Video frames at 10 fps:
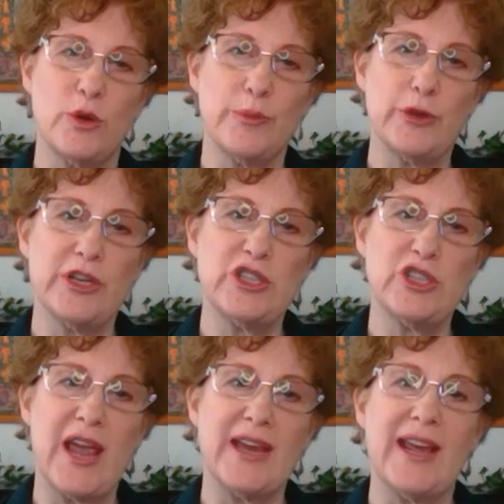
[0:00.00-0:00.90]
to
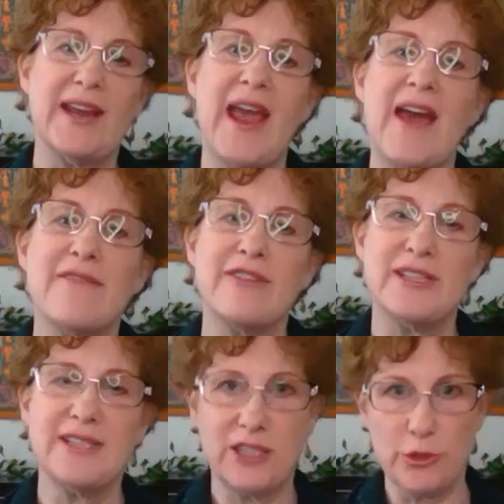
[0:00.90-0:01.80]
appreciate in every
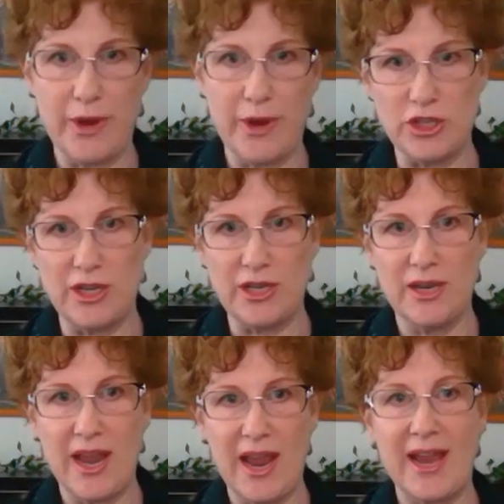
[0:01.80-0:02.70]

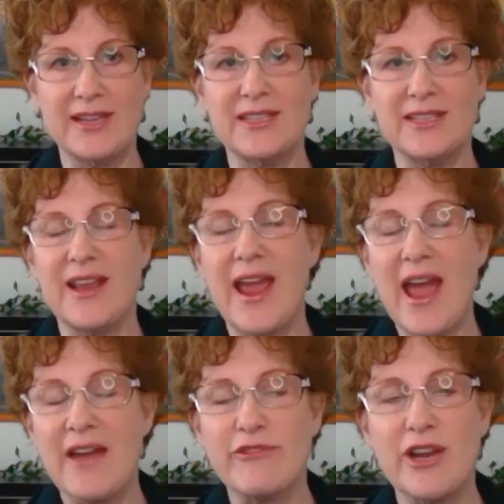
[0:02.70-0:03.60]
situation and in
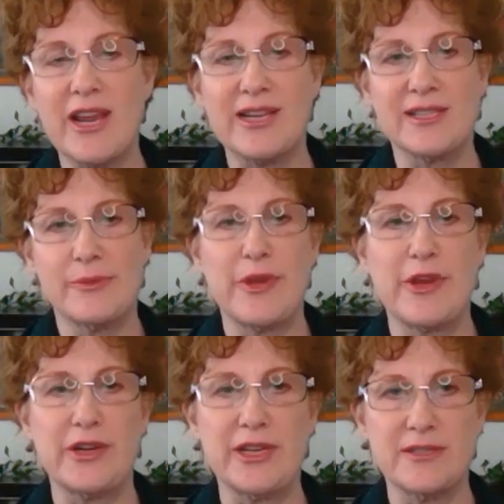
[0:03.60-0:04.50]
every
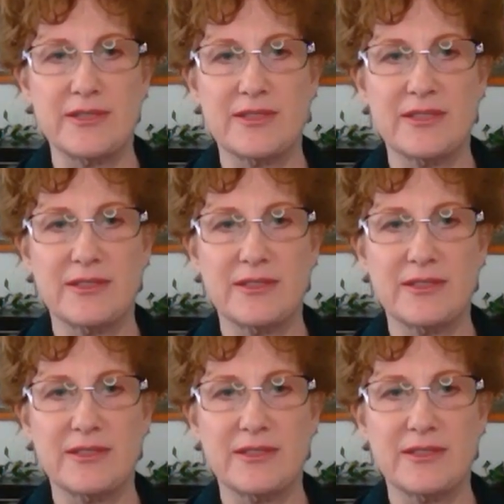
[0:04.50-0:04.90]
experience.